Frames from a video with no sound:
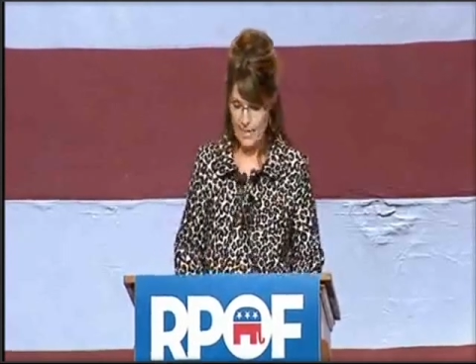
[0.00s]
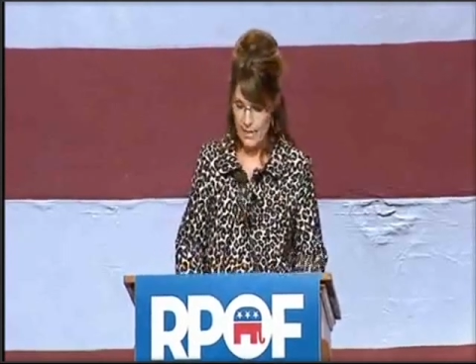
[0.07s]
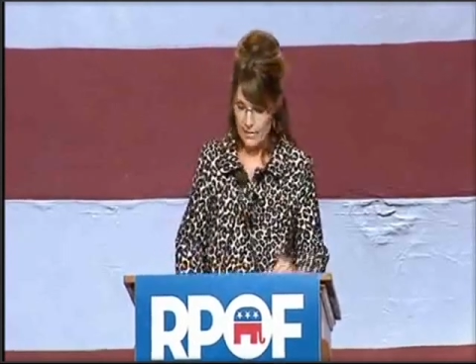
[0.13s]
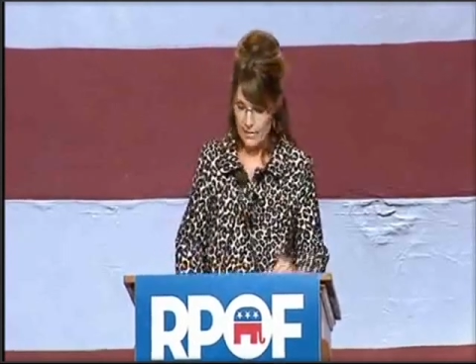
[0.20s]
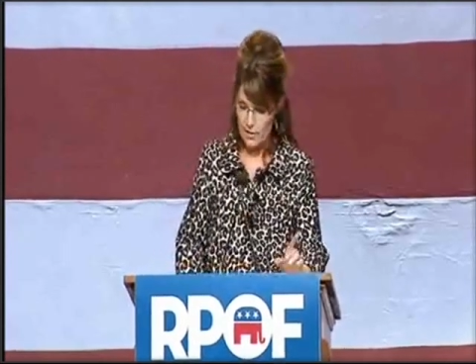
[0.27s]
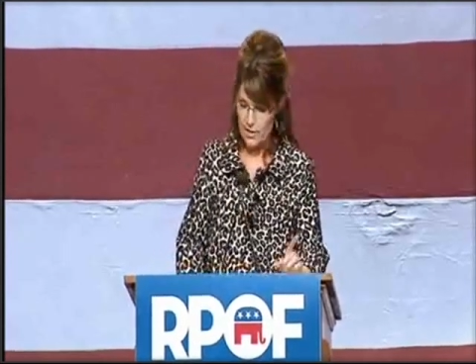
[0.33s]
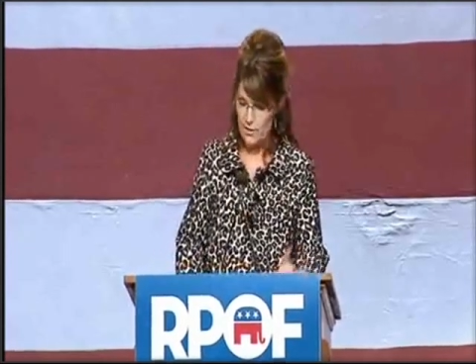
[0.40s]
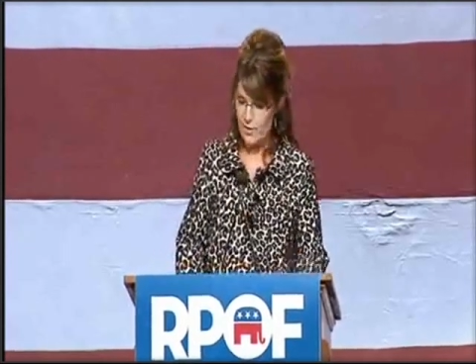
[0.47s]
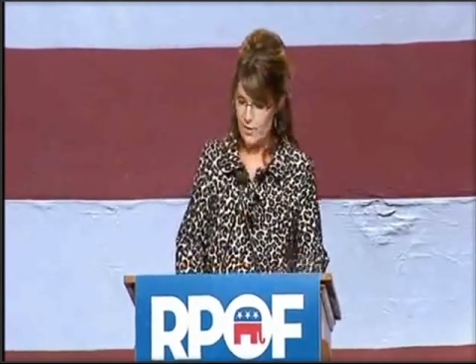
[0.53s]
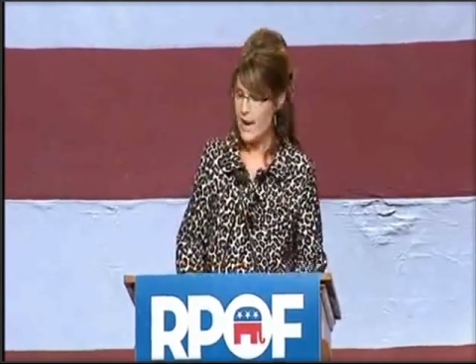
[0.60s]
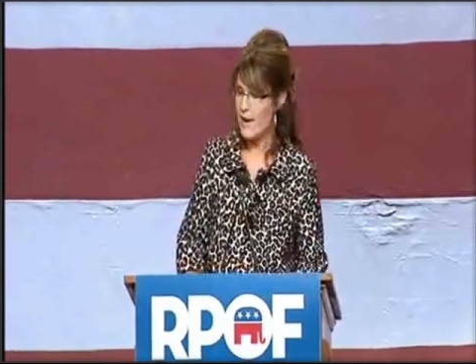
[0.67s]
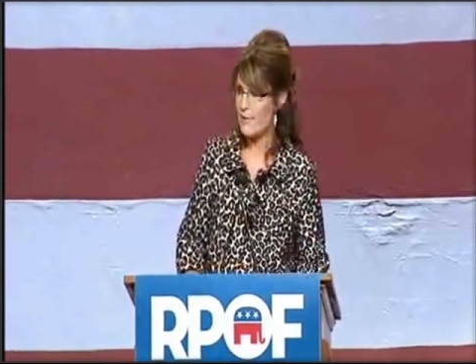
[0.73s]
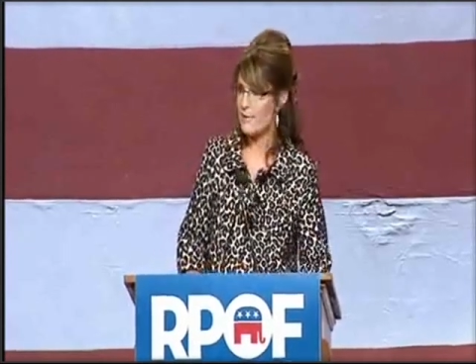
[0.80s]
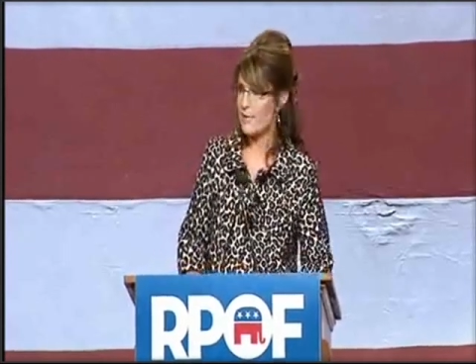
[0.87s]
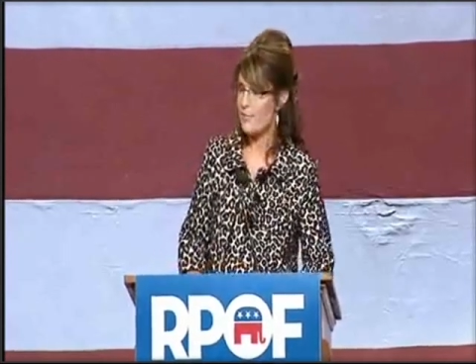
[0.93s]
Look
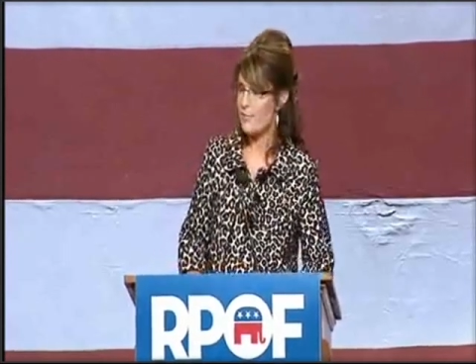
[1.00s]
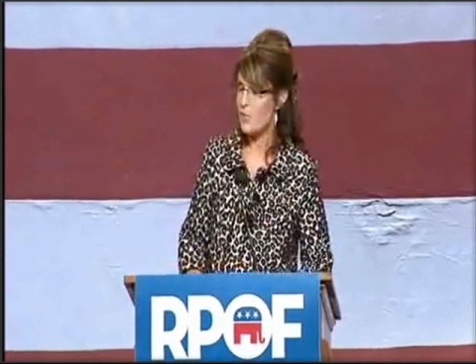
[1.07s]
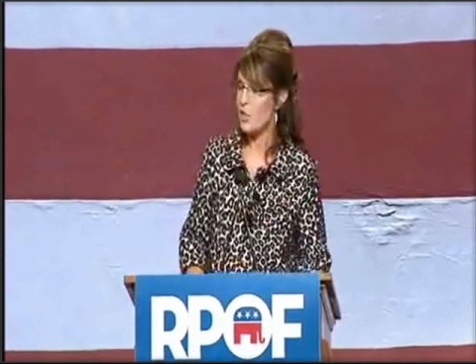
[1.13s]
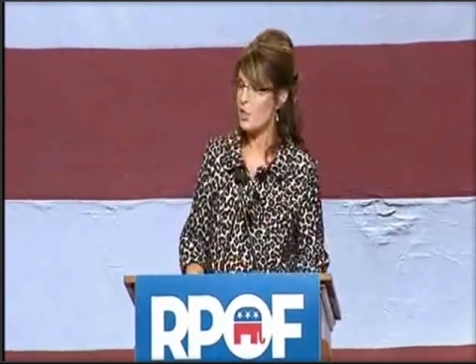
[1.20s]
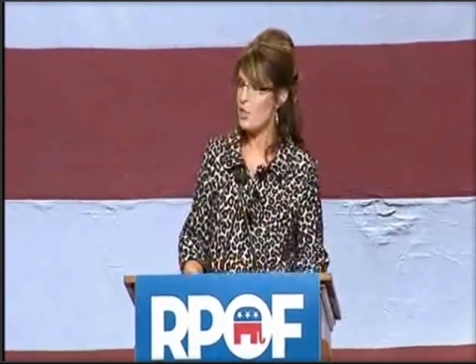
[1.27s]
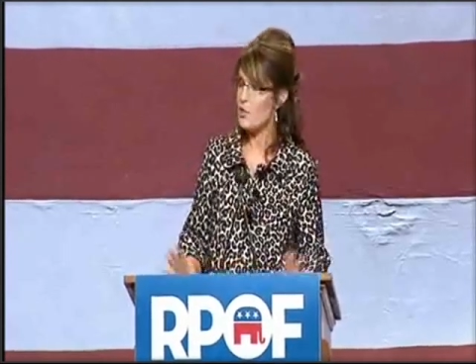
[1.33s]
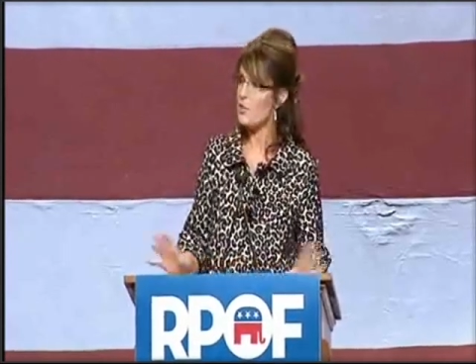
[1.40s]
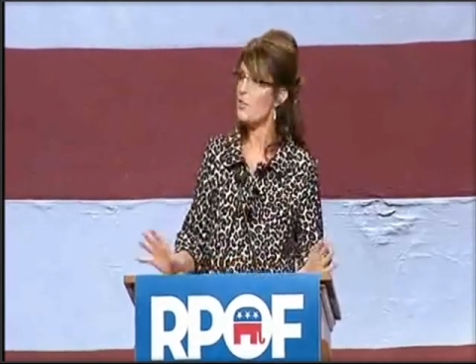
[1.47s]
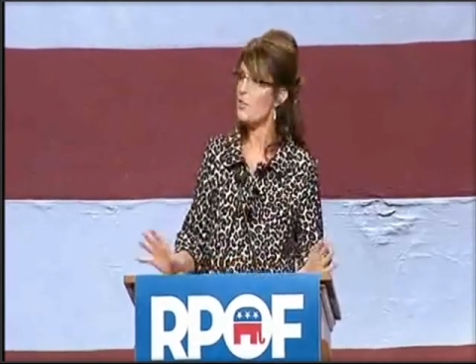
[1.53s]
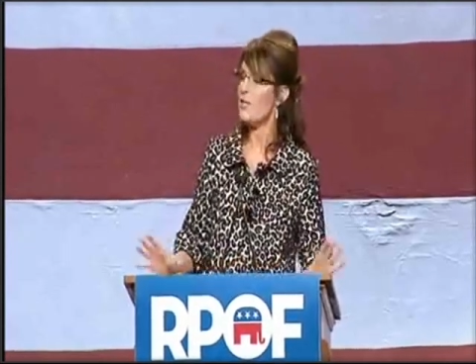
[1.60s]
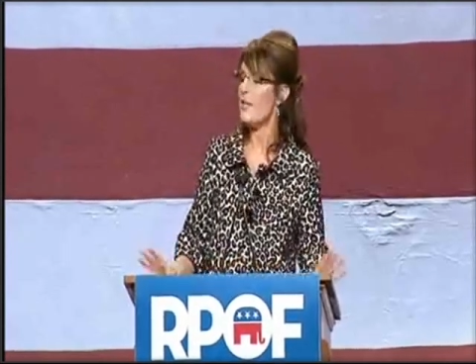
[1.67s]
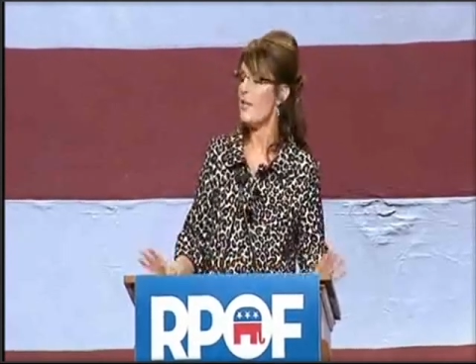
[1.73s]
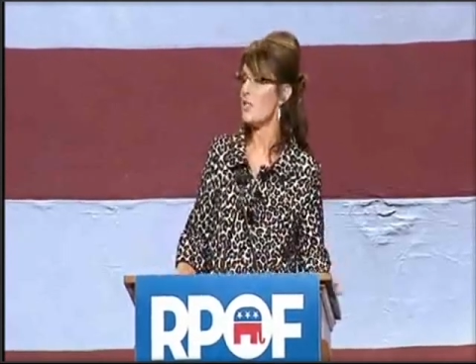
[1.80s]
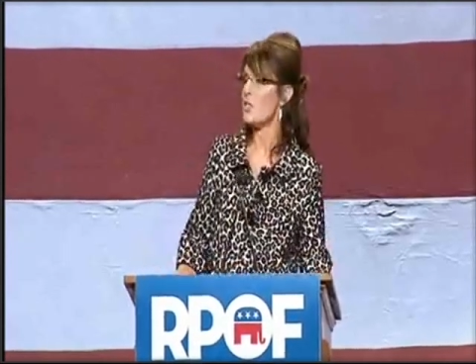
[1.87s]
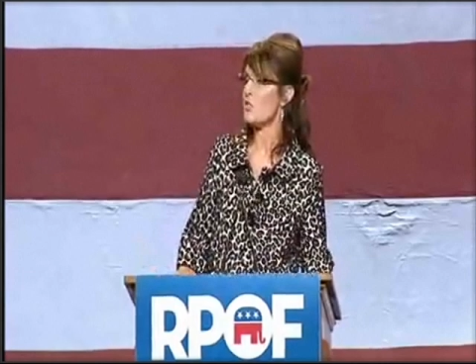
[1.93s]
around. Do you see
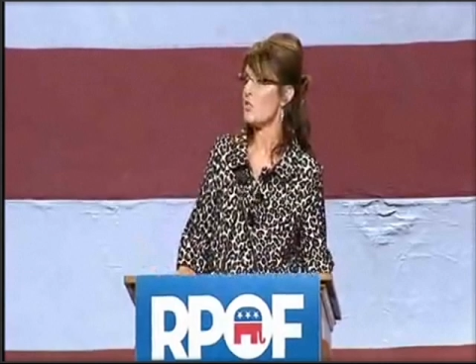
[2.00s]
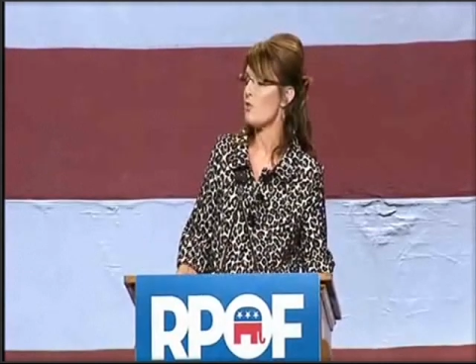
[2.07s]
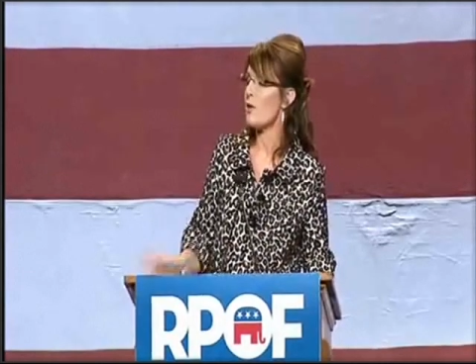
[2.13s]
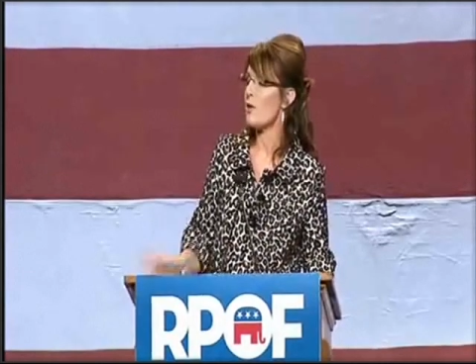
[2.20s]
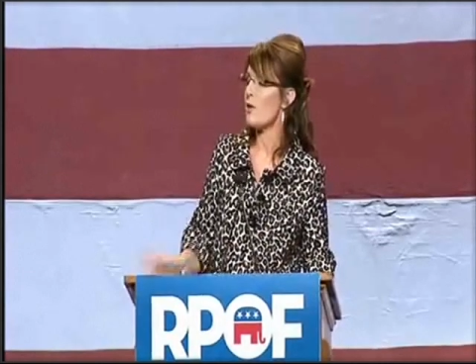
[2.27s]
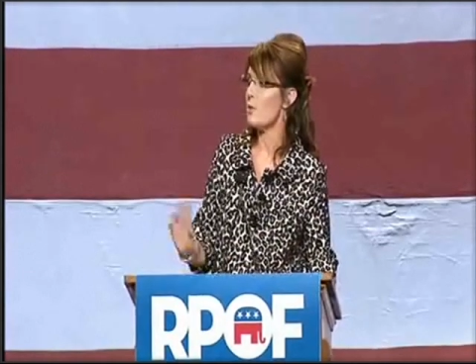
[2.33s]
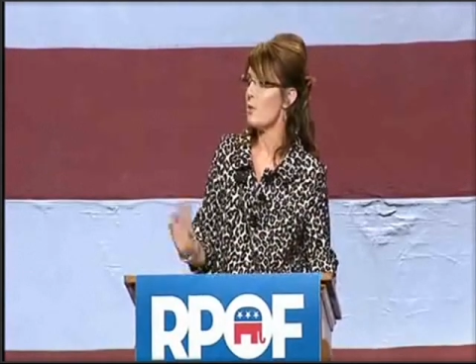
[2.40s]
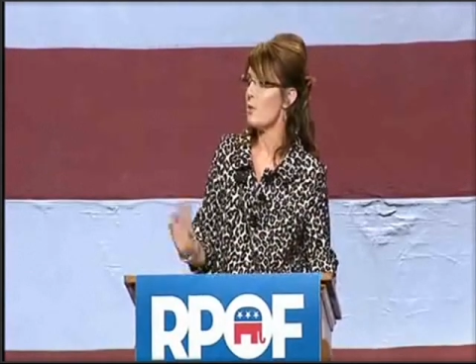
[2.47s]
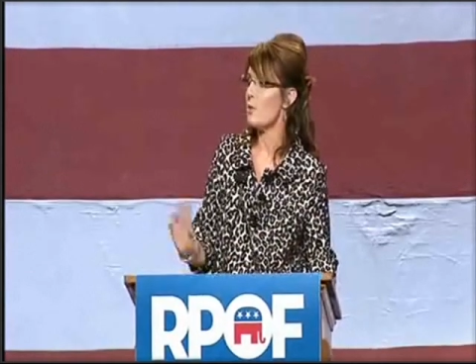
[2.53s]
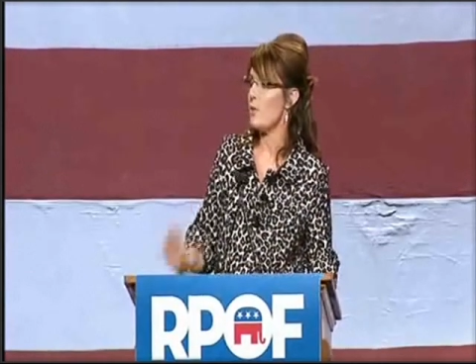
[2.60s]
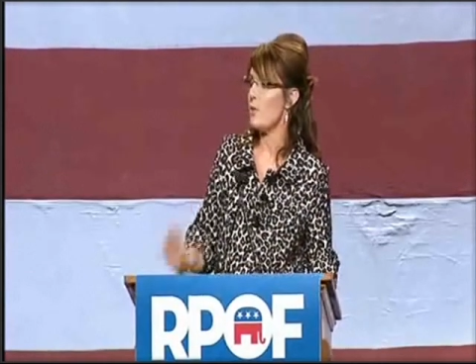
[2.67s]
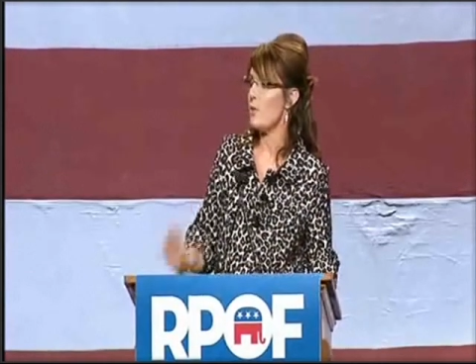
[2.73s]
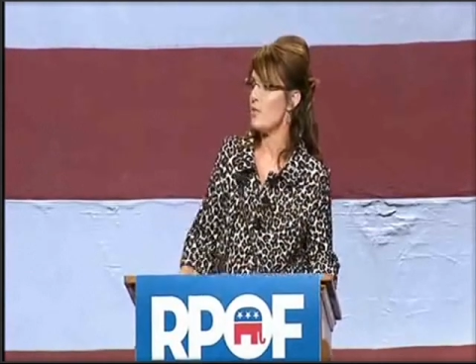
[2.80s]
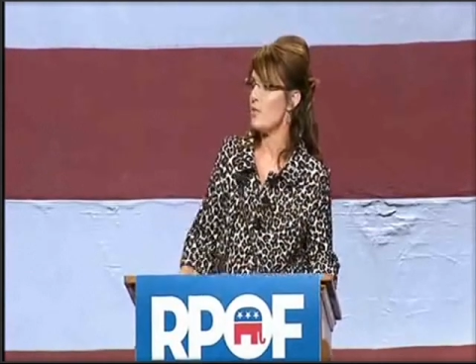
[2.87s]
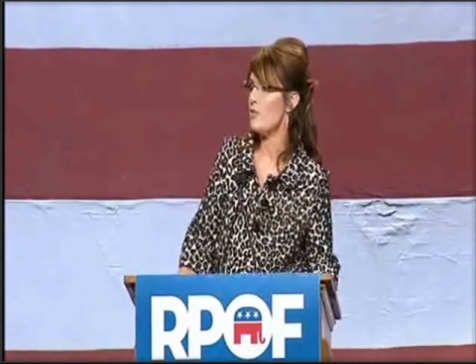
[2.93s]
that struggle between
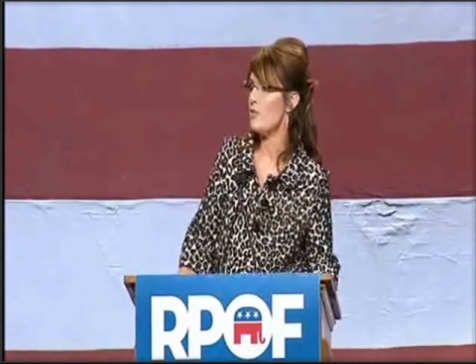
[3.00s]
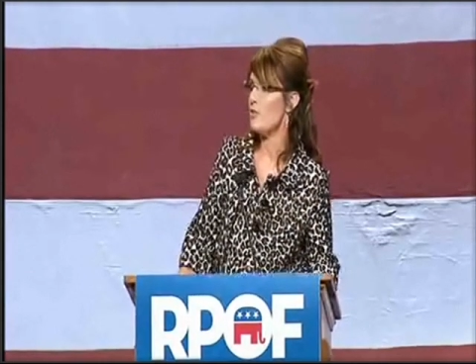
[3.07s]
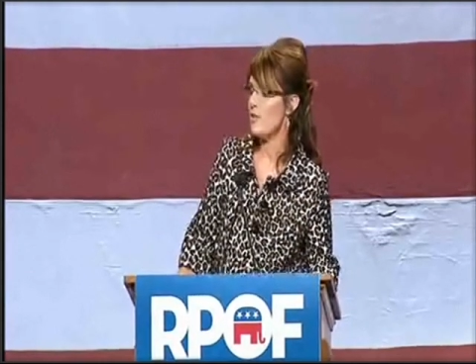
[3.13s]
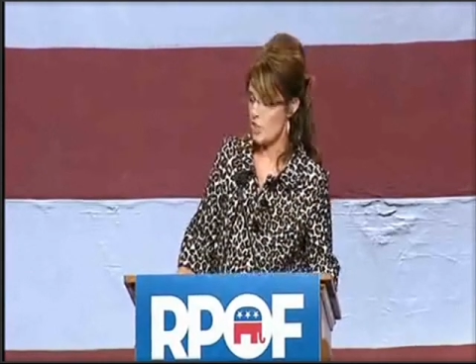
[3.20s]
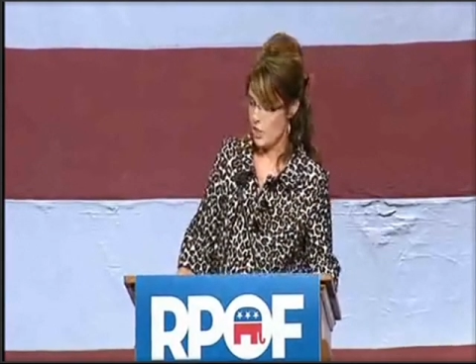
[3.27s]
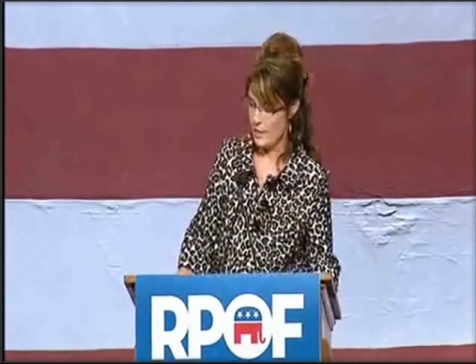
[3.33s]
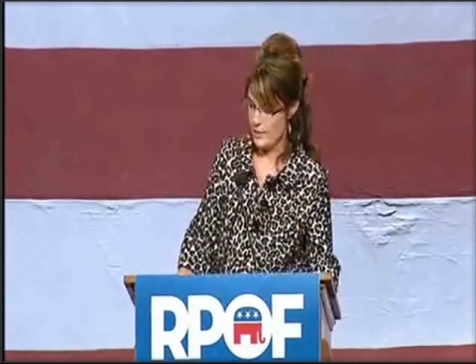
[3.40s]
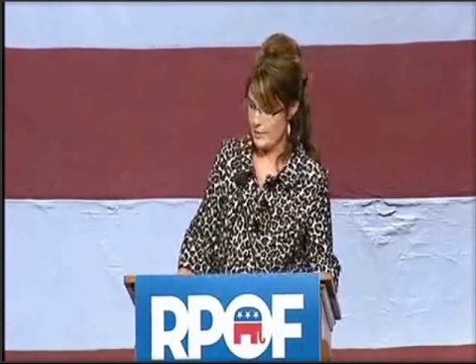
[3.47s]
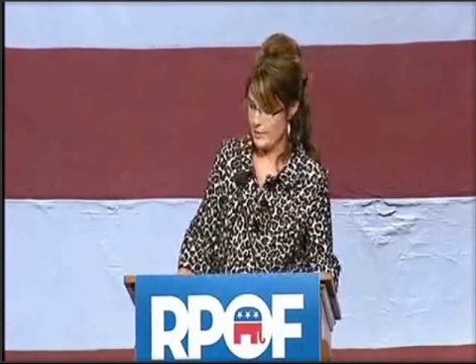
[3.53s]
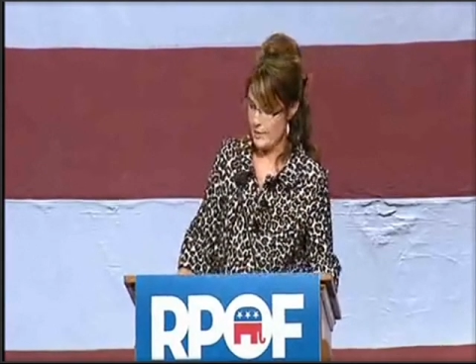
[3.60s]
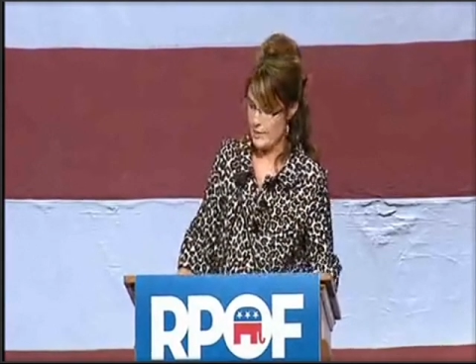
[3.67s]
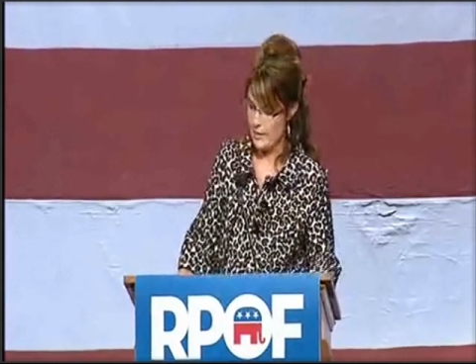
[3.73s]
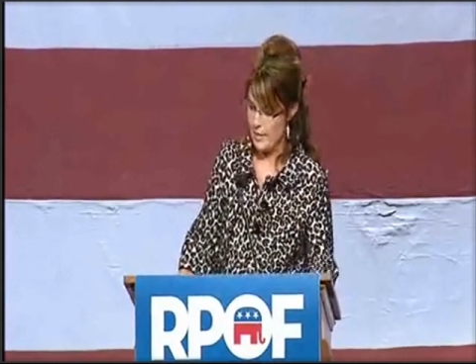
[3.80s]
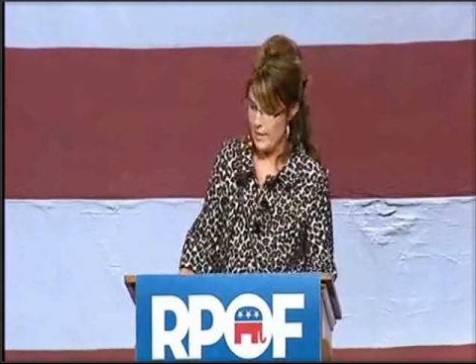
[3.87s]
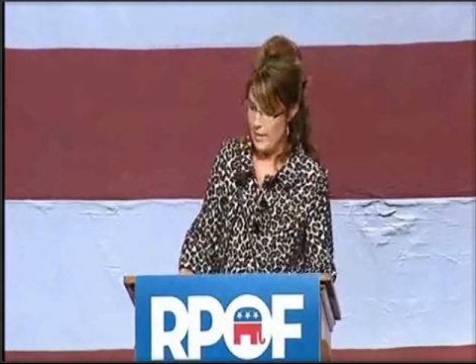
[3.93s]
these two visions?